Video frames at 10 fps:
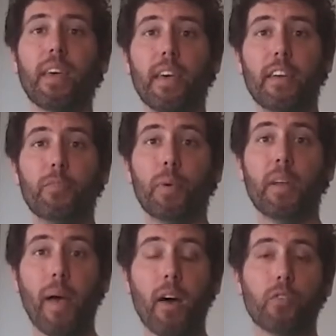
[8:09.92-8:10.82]
It's been
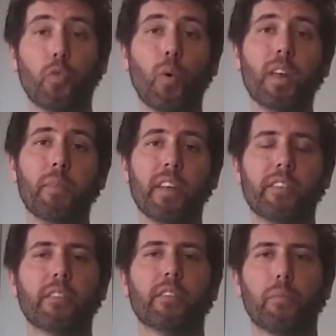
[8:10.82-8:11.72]
about 20
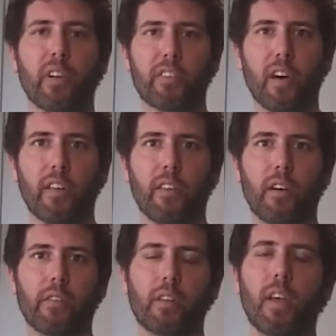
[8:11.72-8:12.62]
minutes since the bread's gone in the
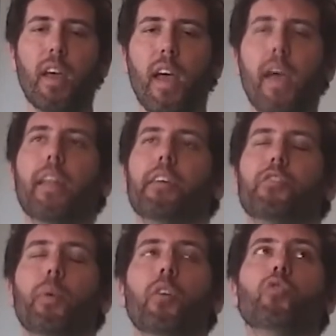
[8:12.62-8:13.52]
oven, and it
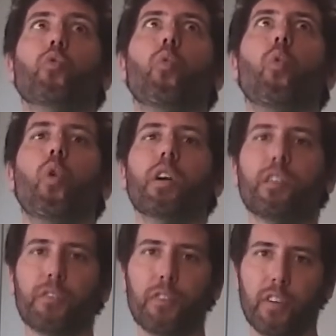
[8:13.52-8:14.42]
smells
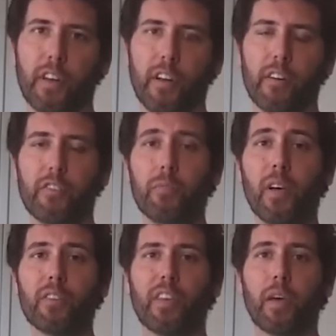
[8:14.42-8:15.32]
wonderful in here. It
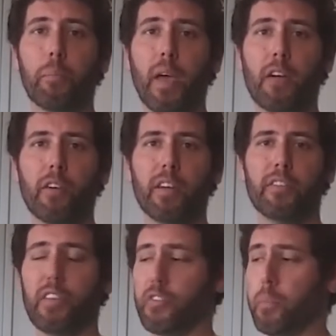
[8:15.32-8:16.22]
smells like a bakery.
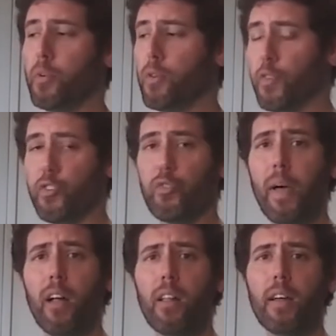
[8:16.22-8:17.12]
It's such a beautiful
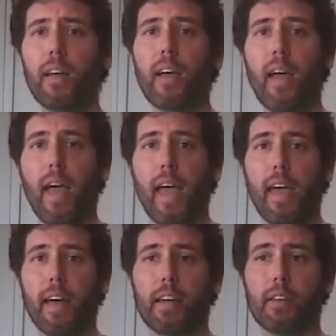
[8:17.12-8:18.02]
smell.
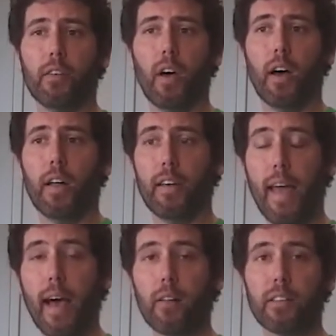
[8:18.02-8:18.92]
And
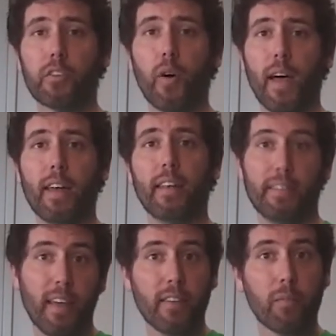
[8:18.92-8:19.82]
now let's go ahead and
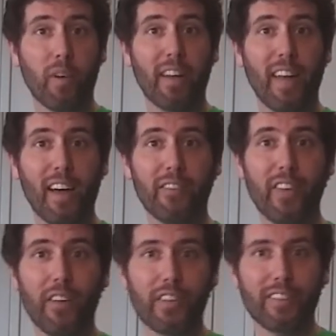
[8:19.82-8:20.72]
take the bread out of
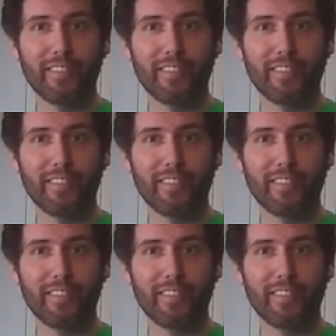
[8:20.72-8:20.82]
the oven.